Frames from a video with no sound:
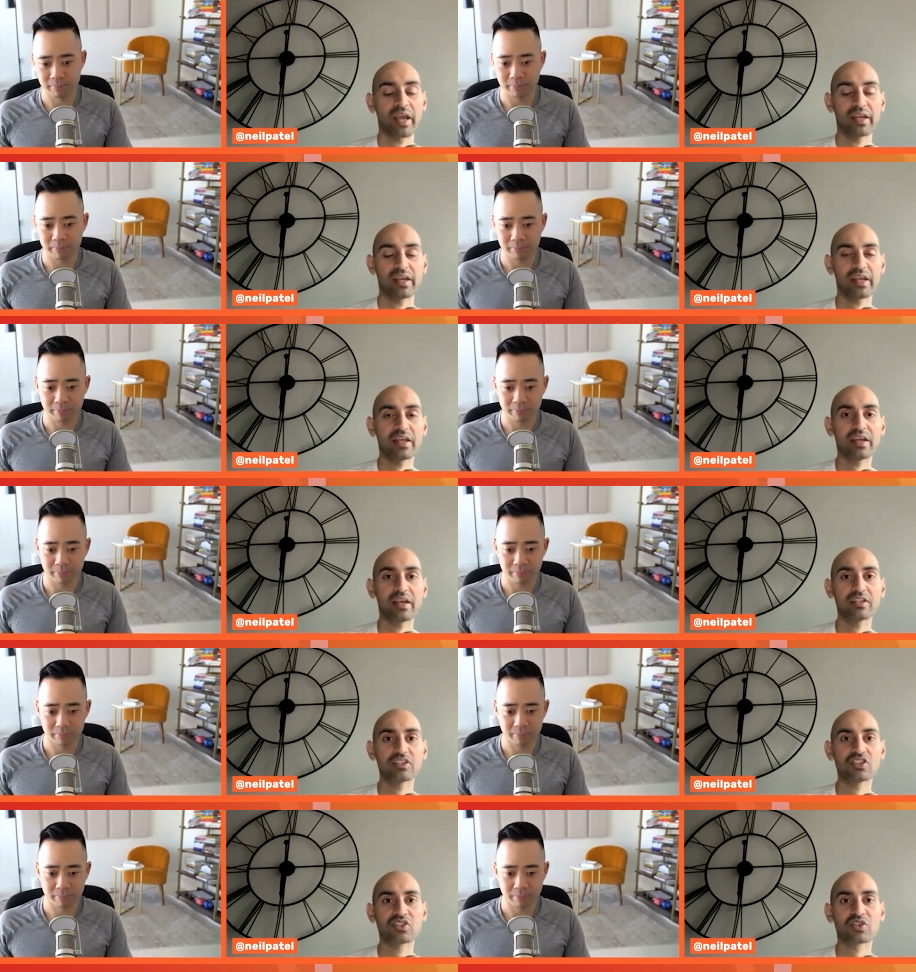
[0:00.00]
Speaker 1: And
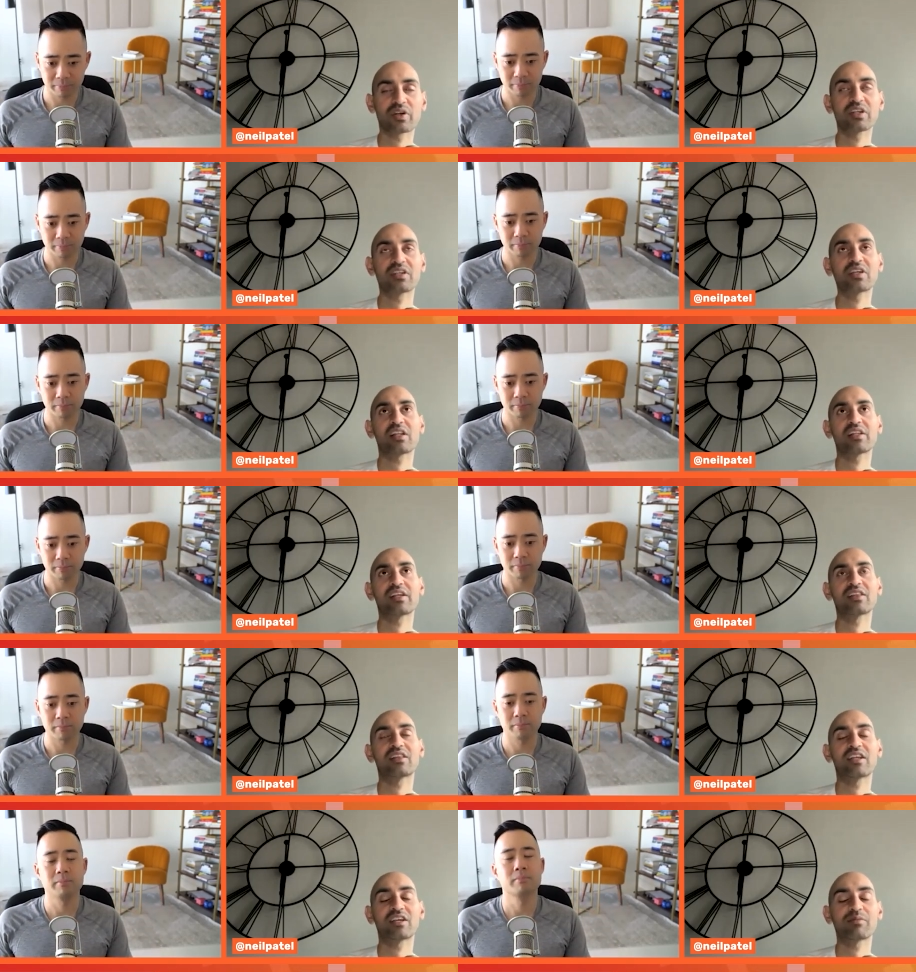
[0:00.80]
in
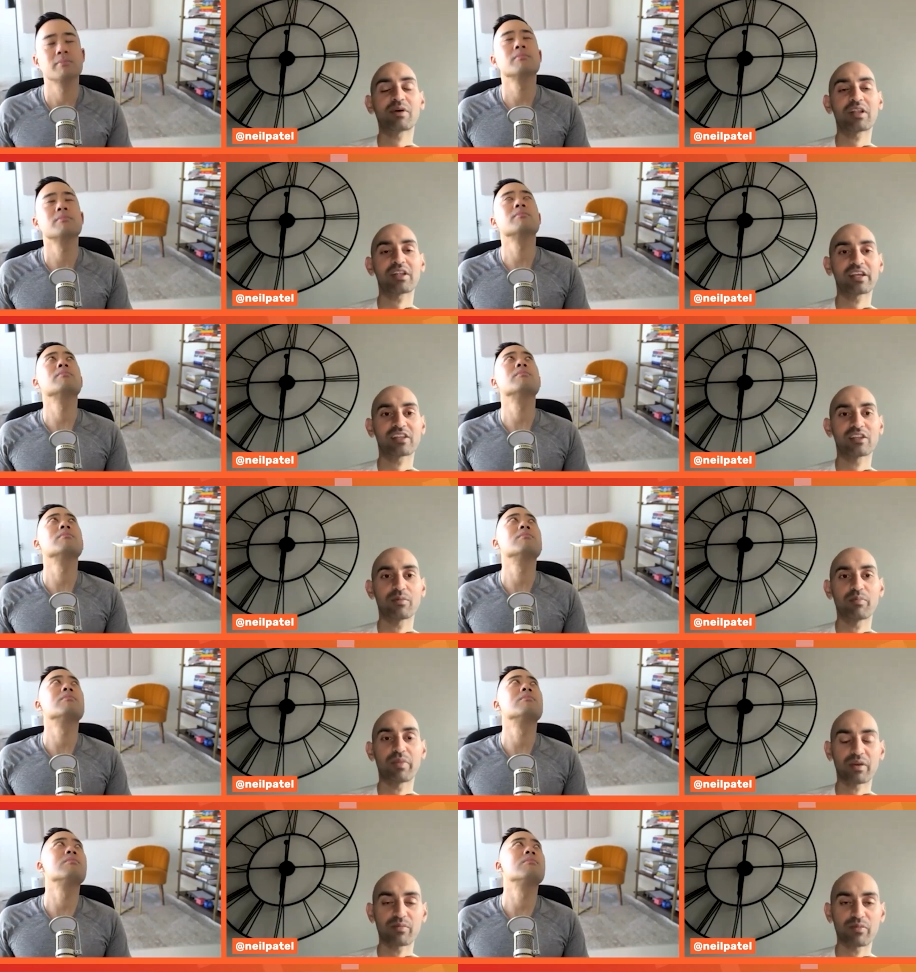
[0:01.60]
storytelling, think about like the
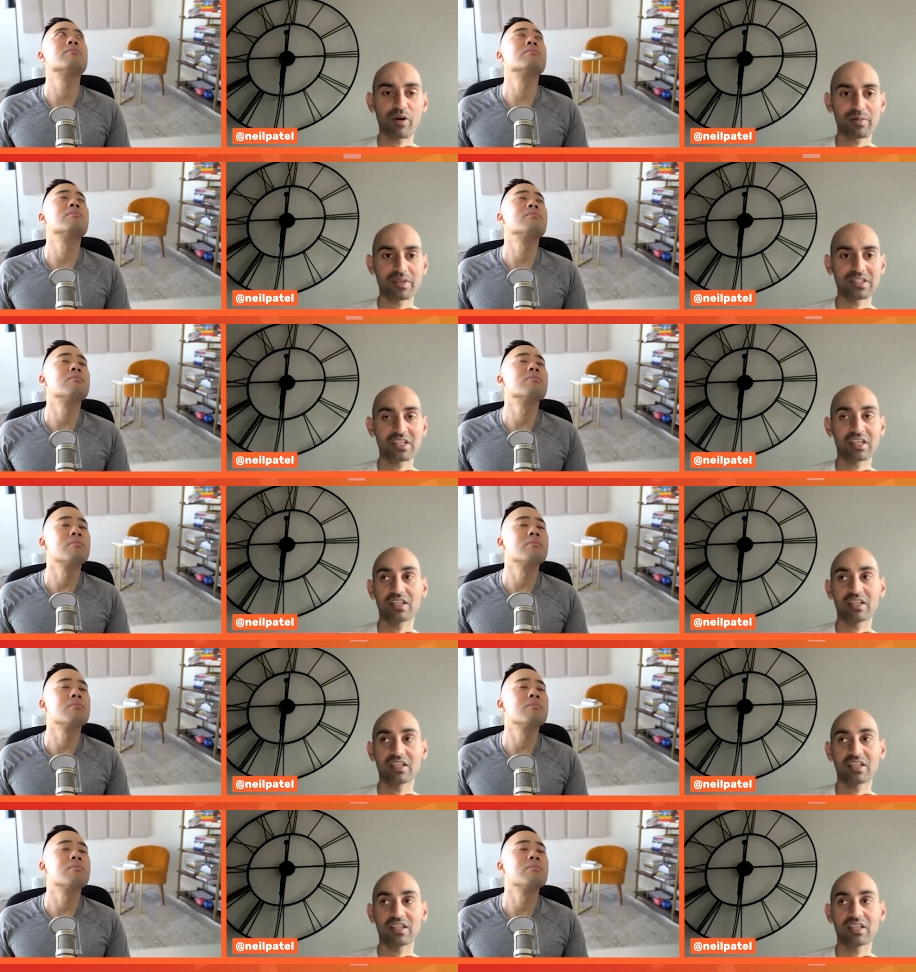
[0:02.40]
big moments.